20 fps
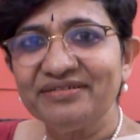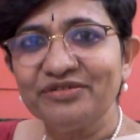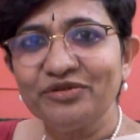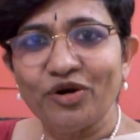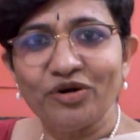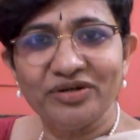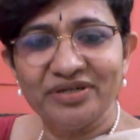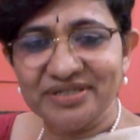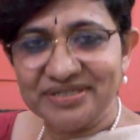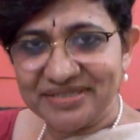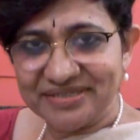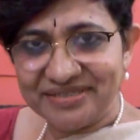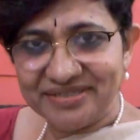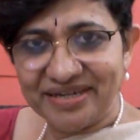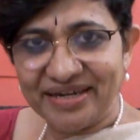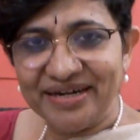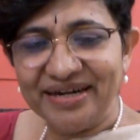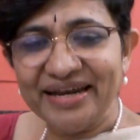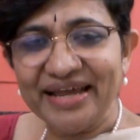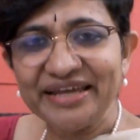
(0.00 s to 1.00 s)
taught us
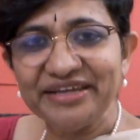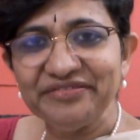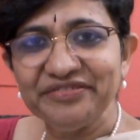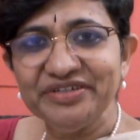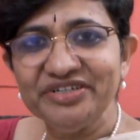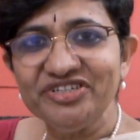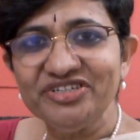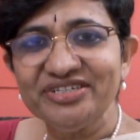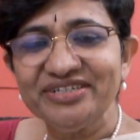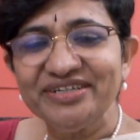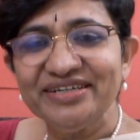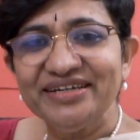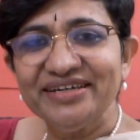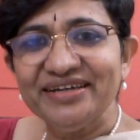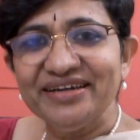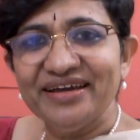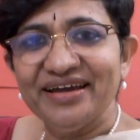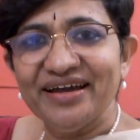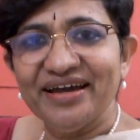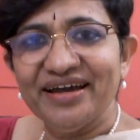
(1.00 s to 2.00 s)
child language,
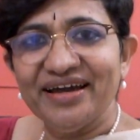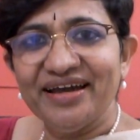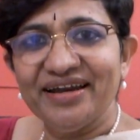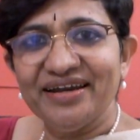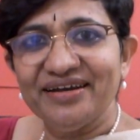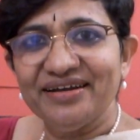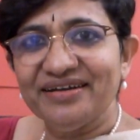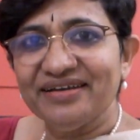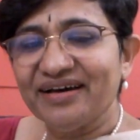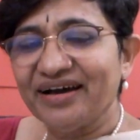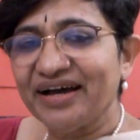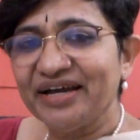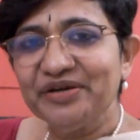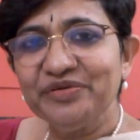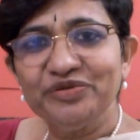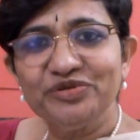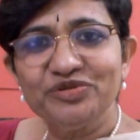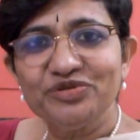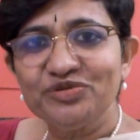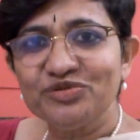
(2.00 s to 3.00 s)
and I
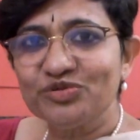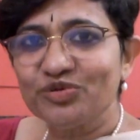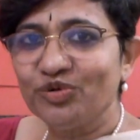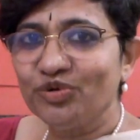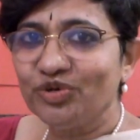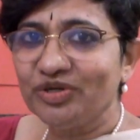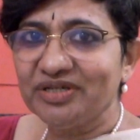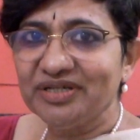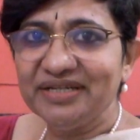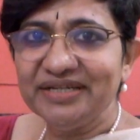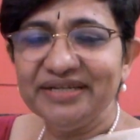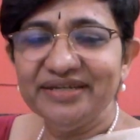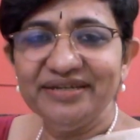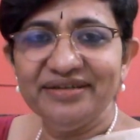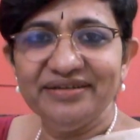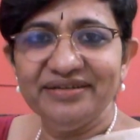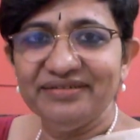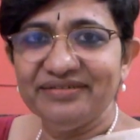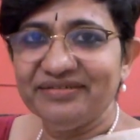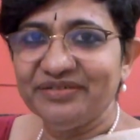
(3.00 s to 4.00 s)
was
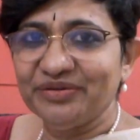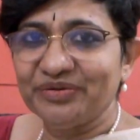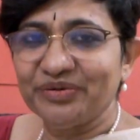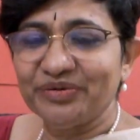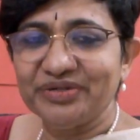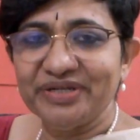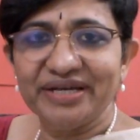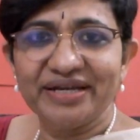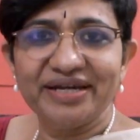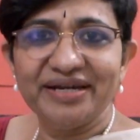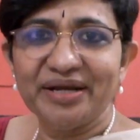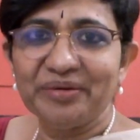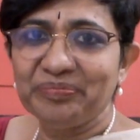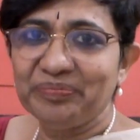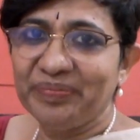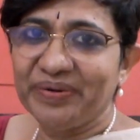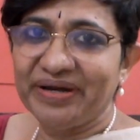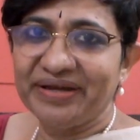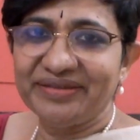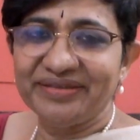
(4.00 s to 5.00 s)
totally taken up
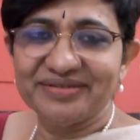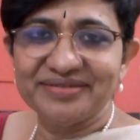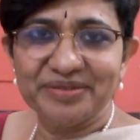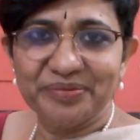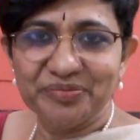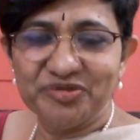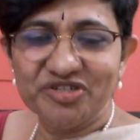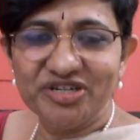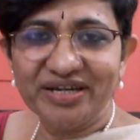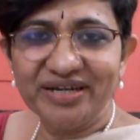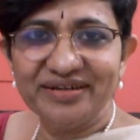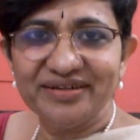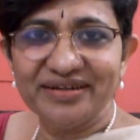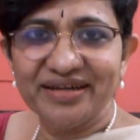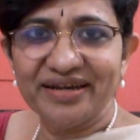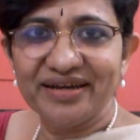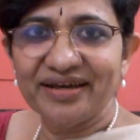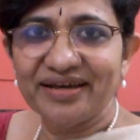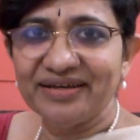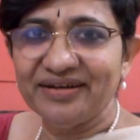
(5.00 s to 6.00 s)
by the subject,
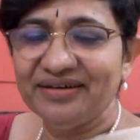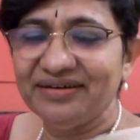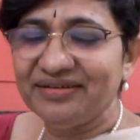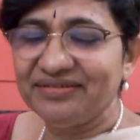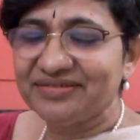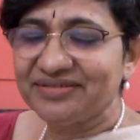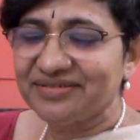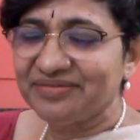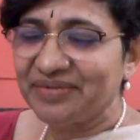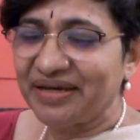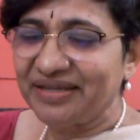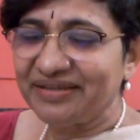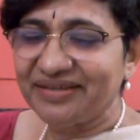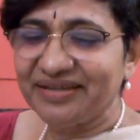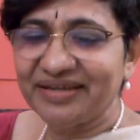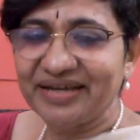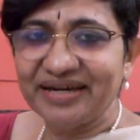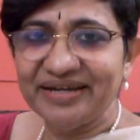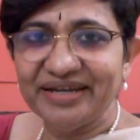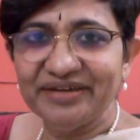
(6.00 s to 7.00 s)
and I
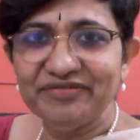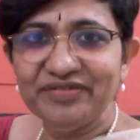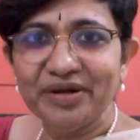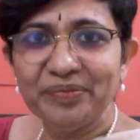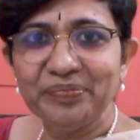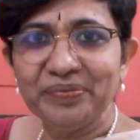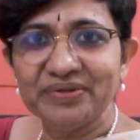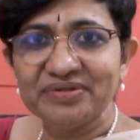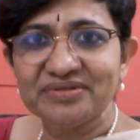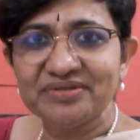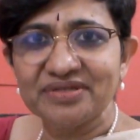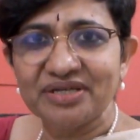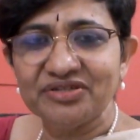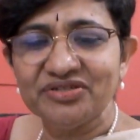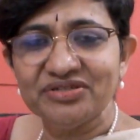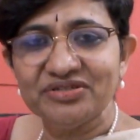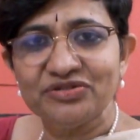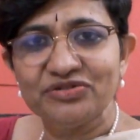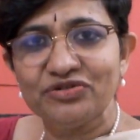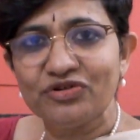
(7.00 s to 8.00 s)
think I developed such
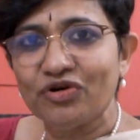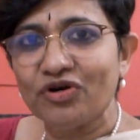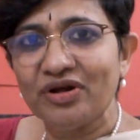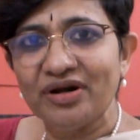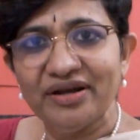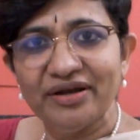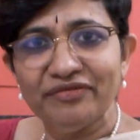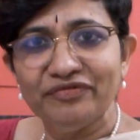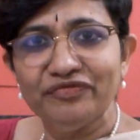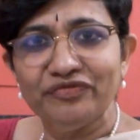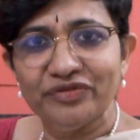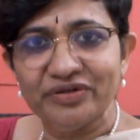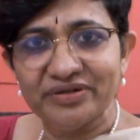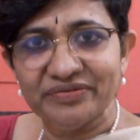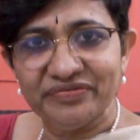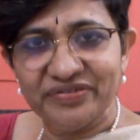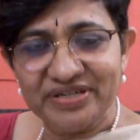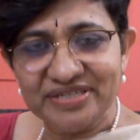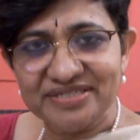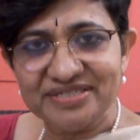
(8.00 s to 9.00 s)
a strong love for
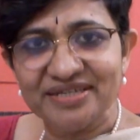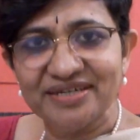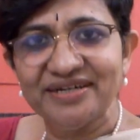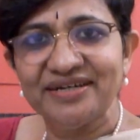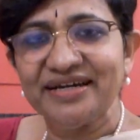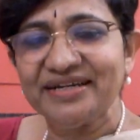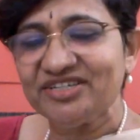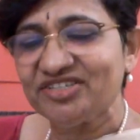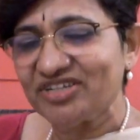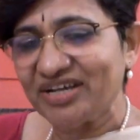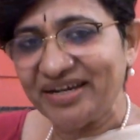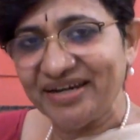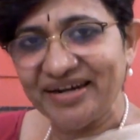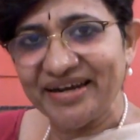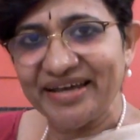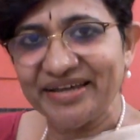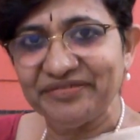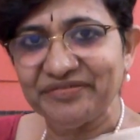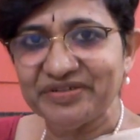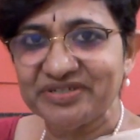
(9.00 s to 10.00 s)
aphasia and child
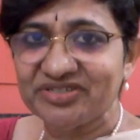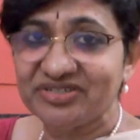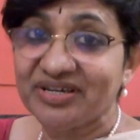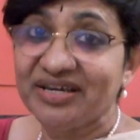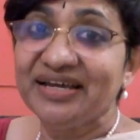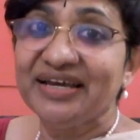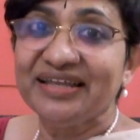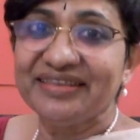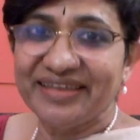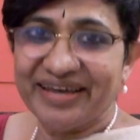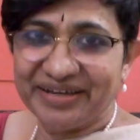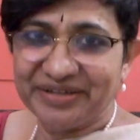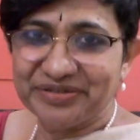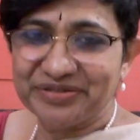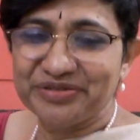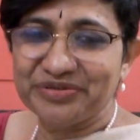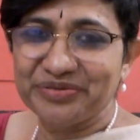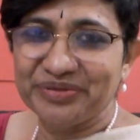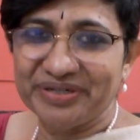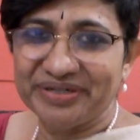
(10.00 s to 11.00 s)
language thanks
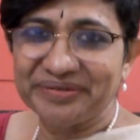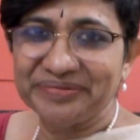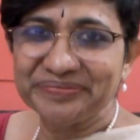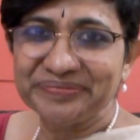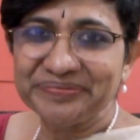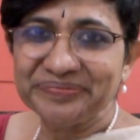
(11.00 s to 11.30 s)
to her.